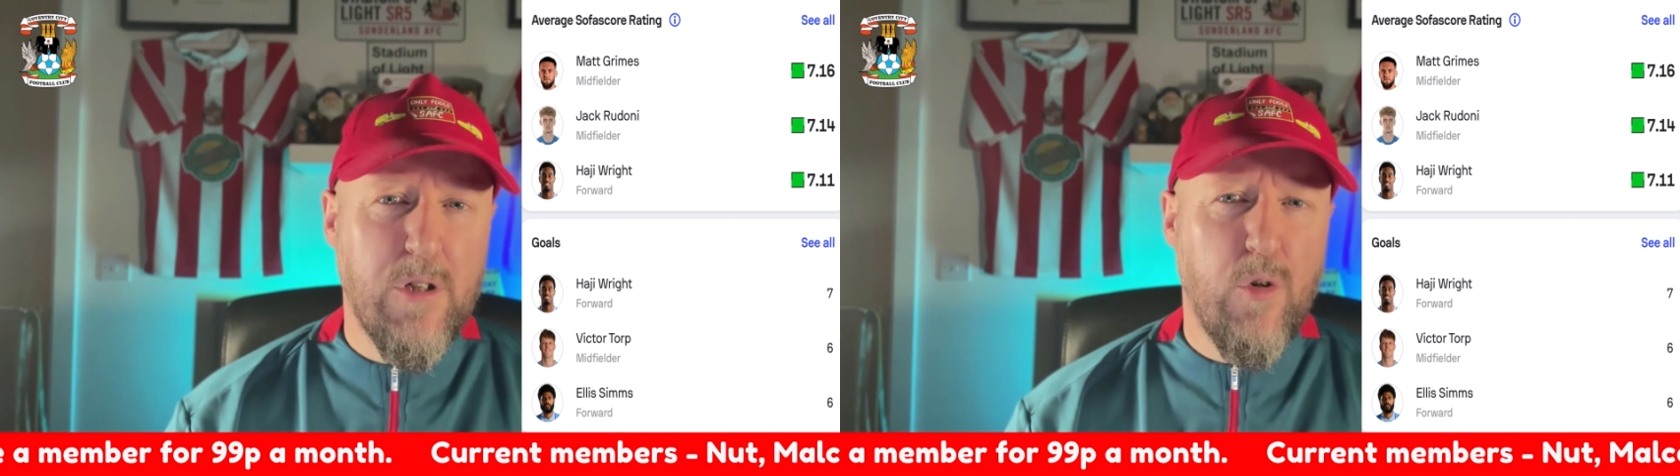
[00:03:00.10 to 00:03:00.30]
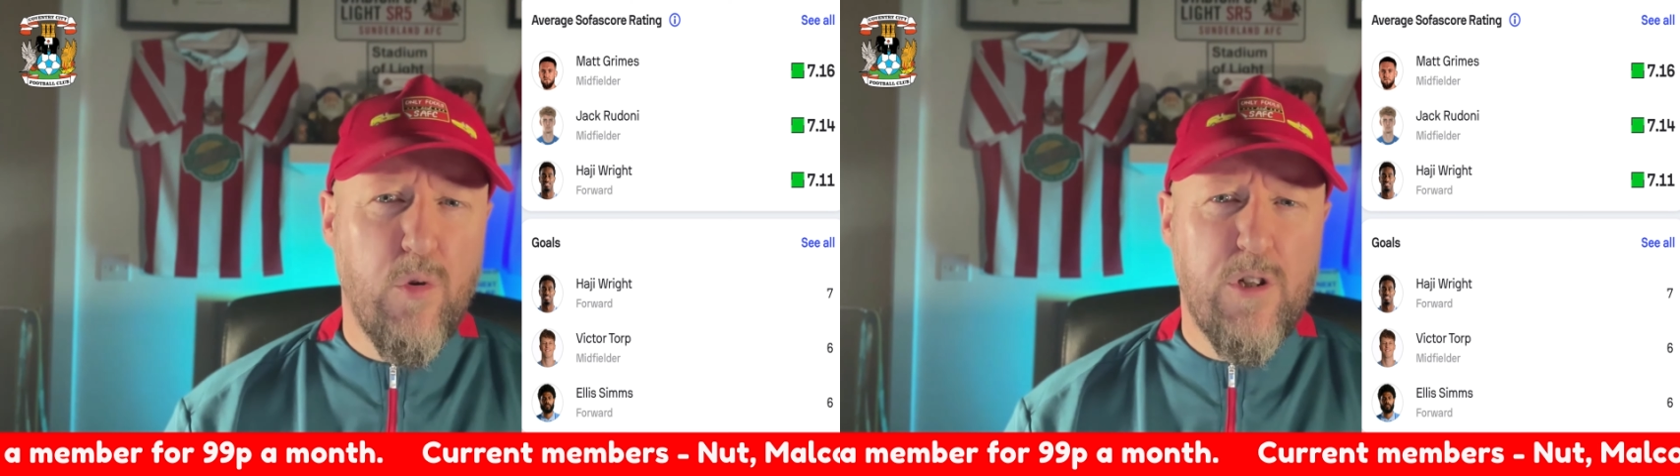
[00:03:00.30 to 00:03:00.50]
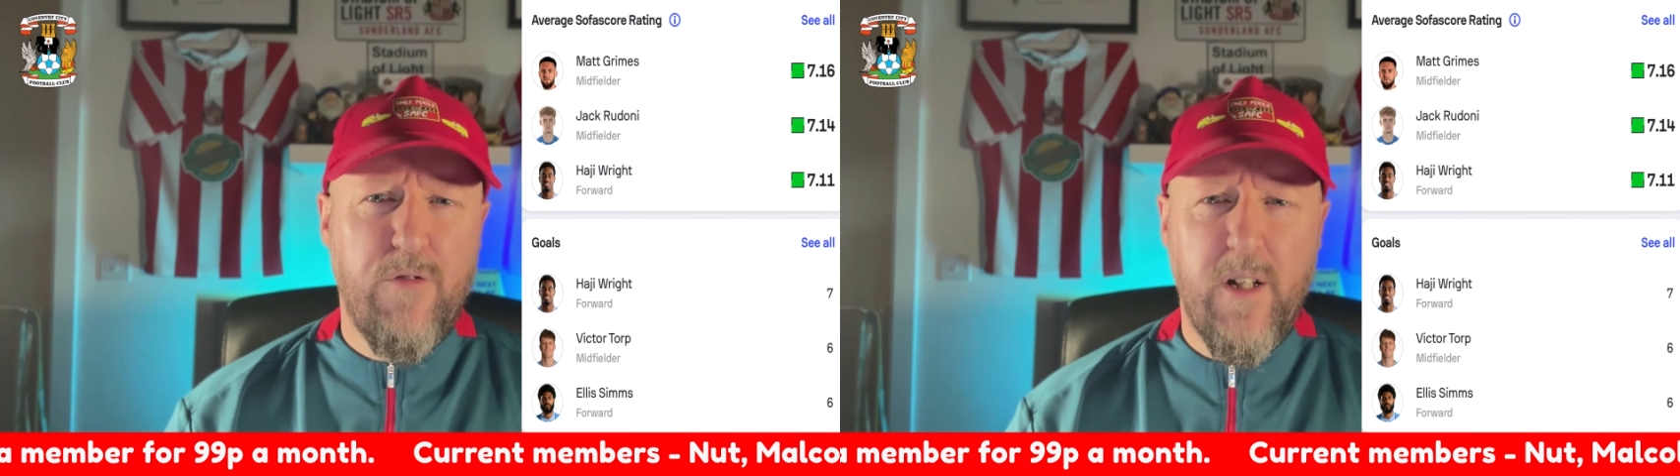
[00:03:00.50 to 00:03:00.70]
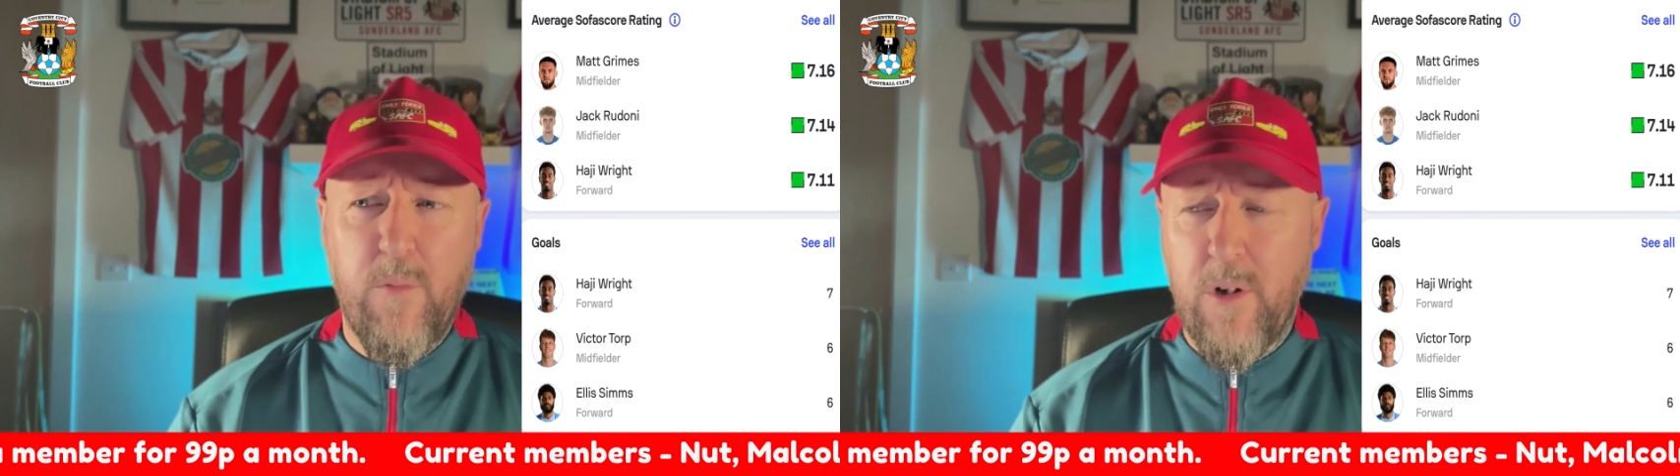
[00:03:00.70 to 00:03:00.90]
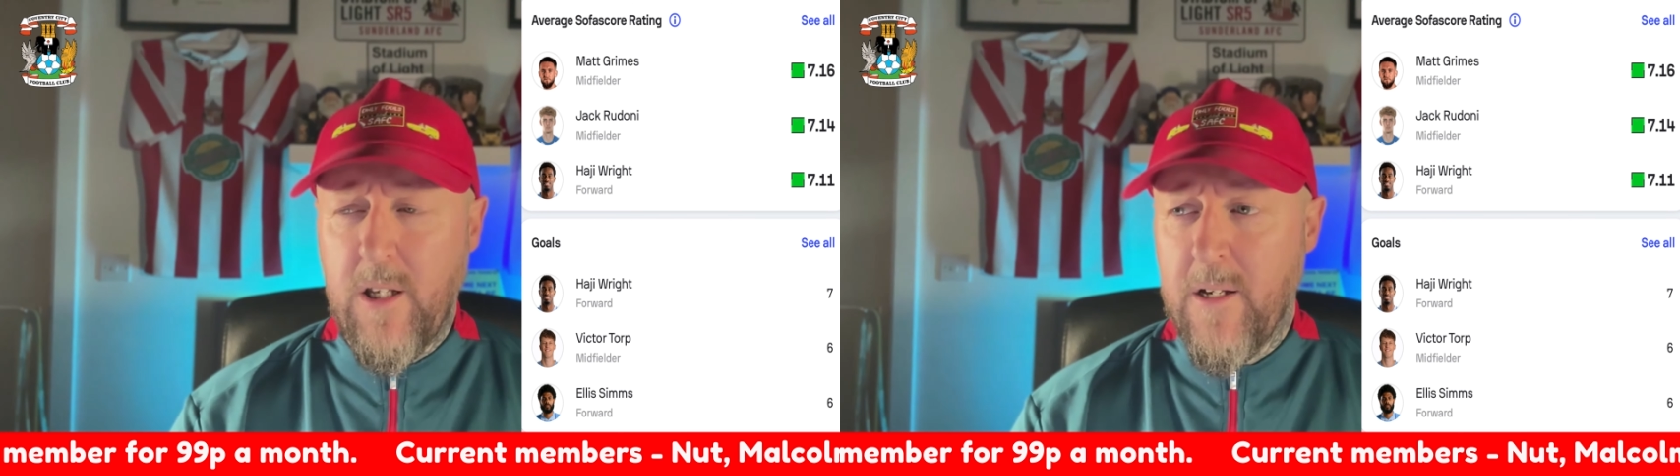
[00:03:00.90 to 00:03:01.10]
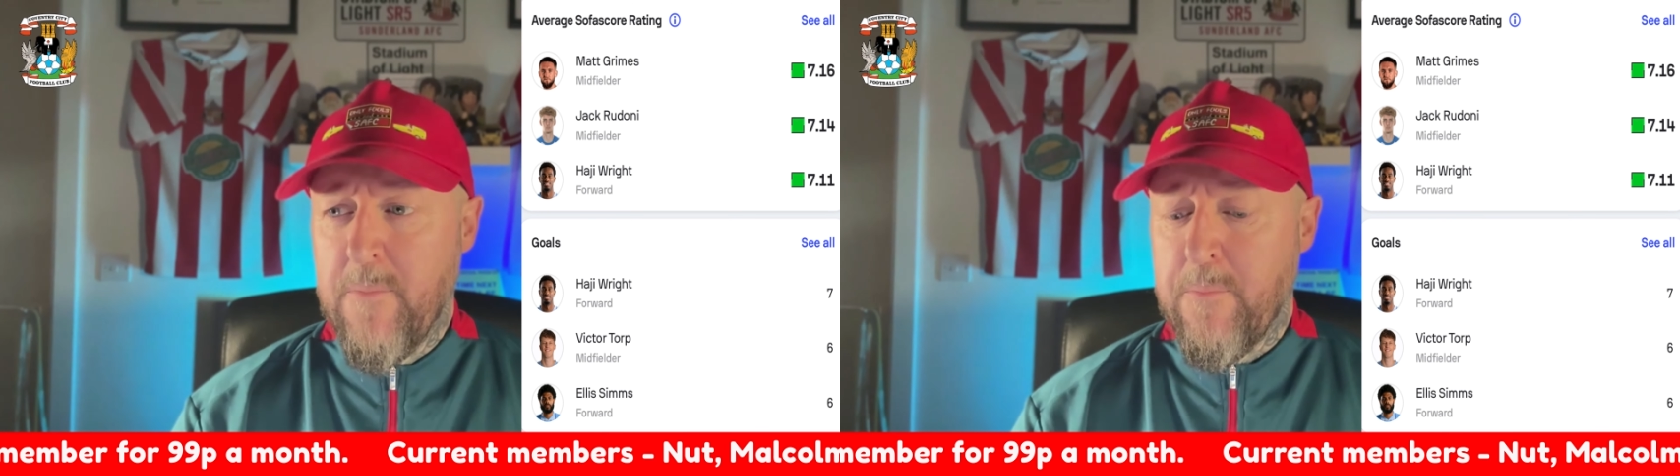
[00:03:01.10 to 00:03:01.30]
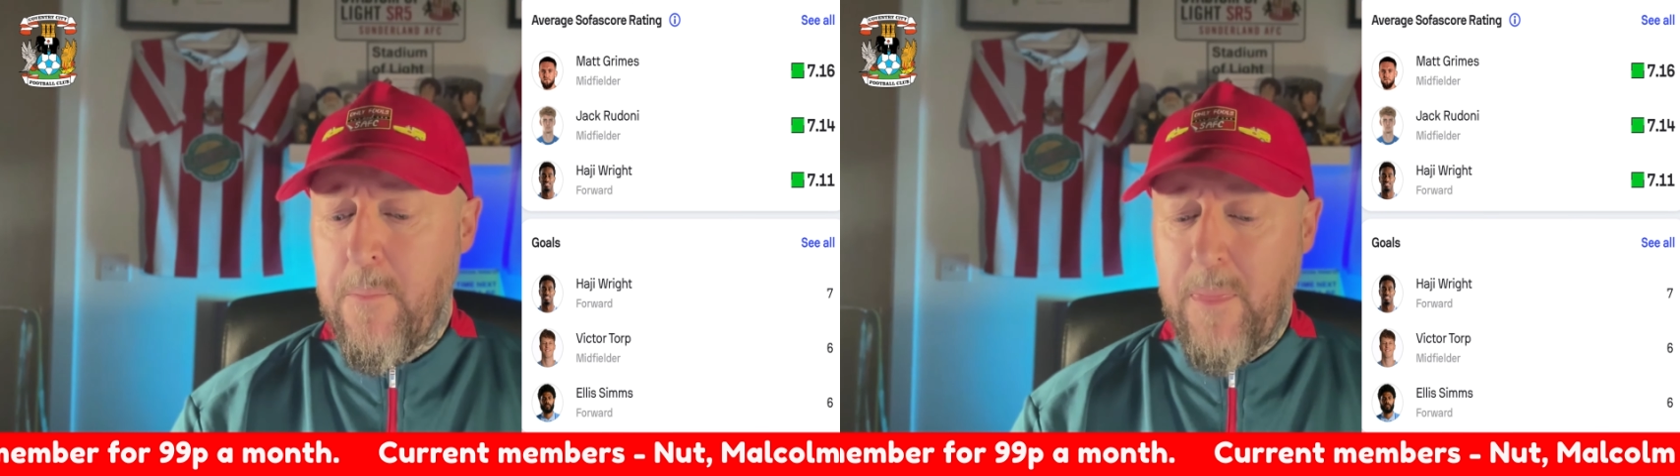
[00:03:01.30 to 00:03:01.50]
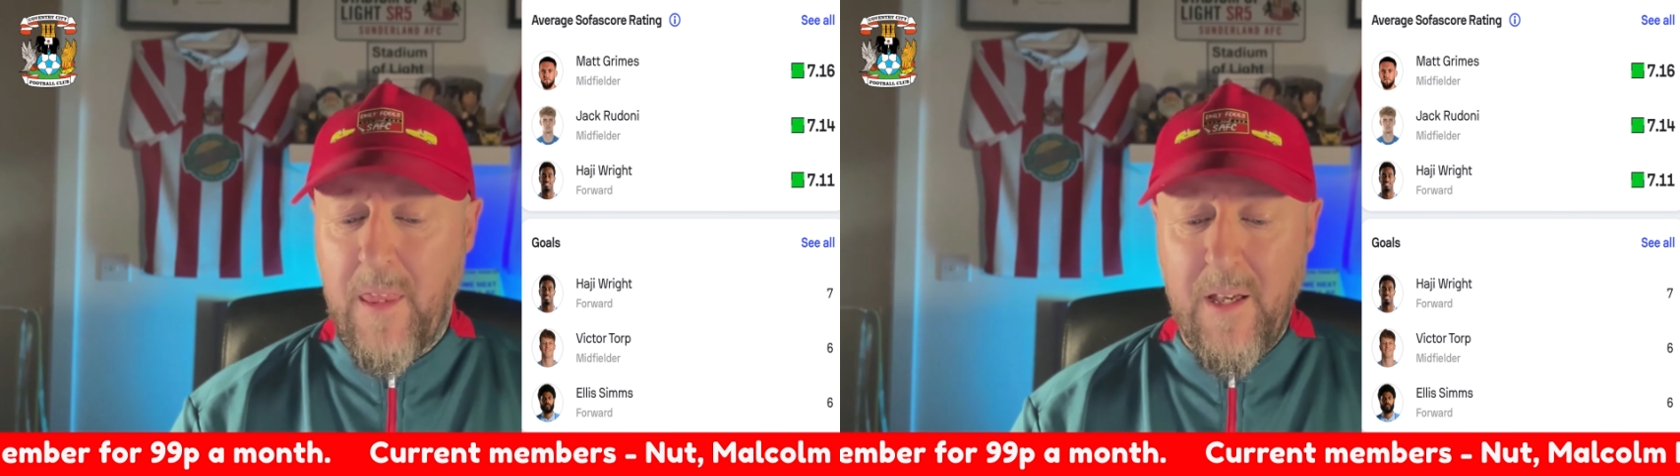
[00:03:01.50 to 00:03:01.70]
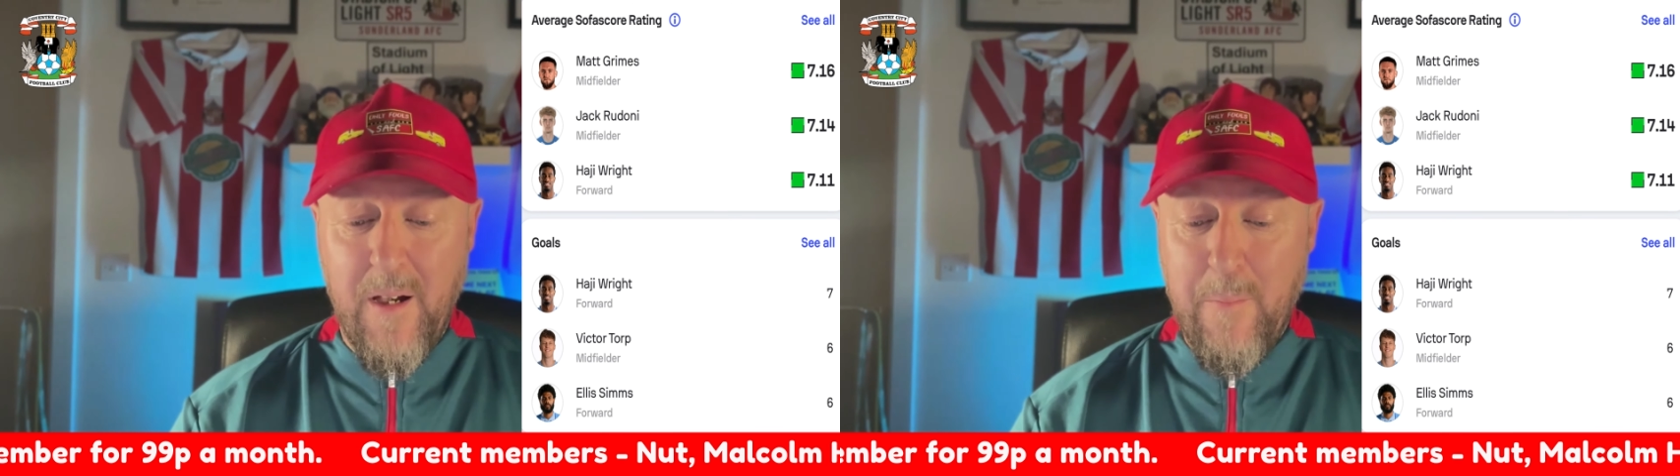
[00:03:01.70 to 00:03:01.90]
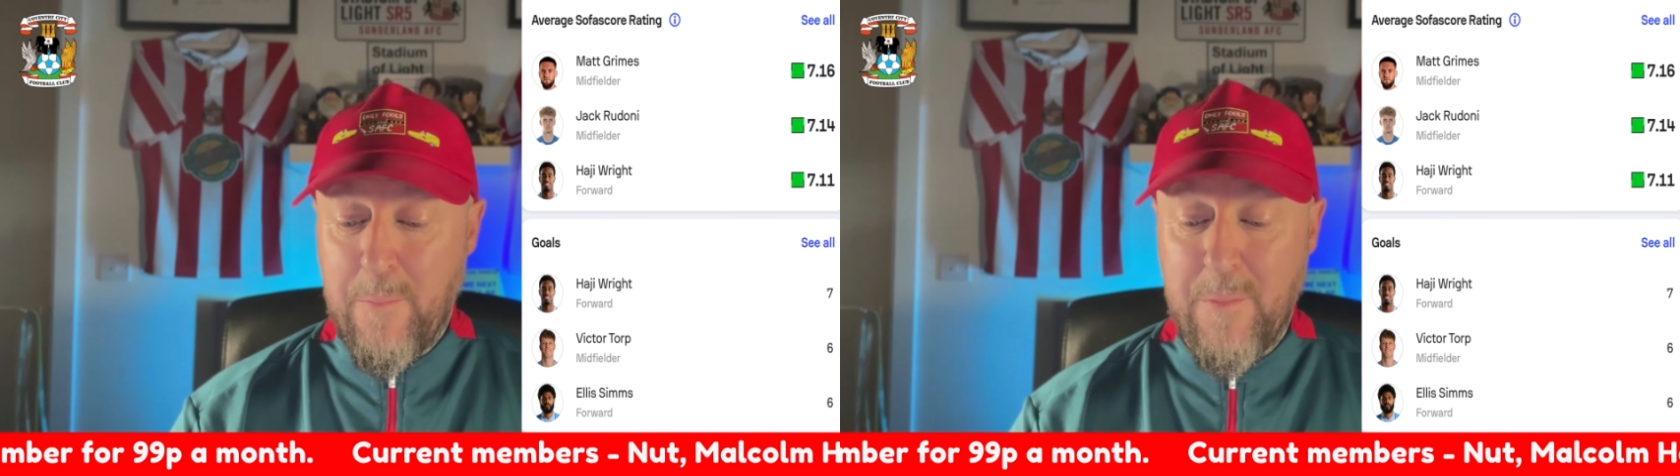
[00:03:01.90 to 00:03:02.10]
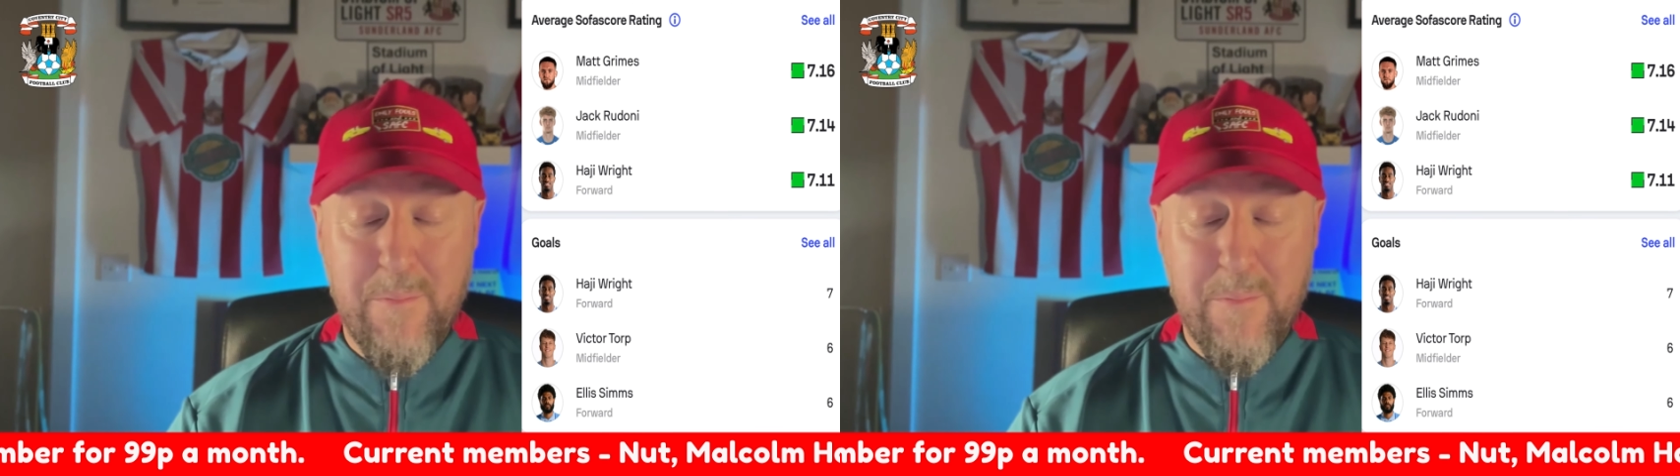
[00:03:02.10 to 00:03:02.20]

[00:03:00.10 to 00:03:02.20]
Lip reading: at Huddersfield, wasn't he?